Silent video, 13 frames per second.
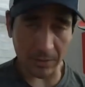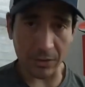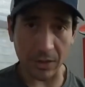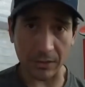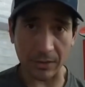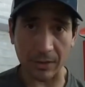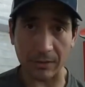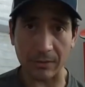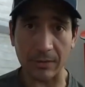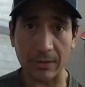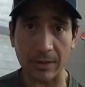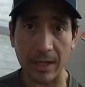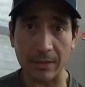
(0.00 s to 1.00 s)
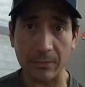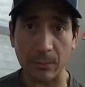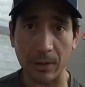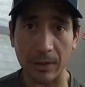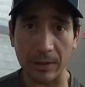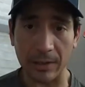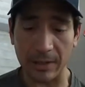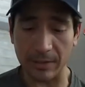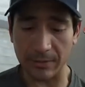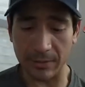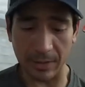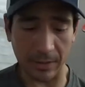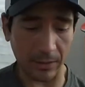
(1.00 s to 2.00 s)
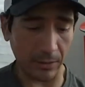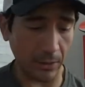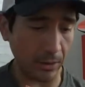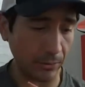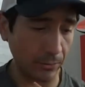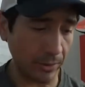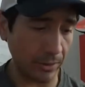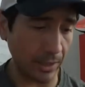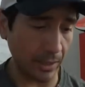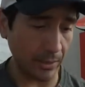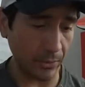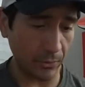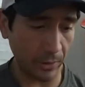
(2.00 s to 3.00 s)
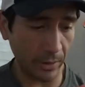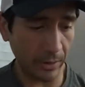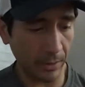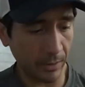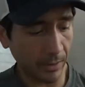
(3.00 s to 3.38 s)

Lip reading: just because that's where it lives in the long run category.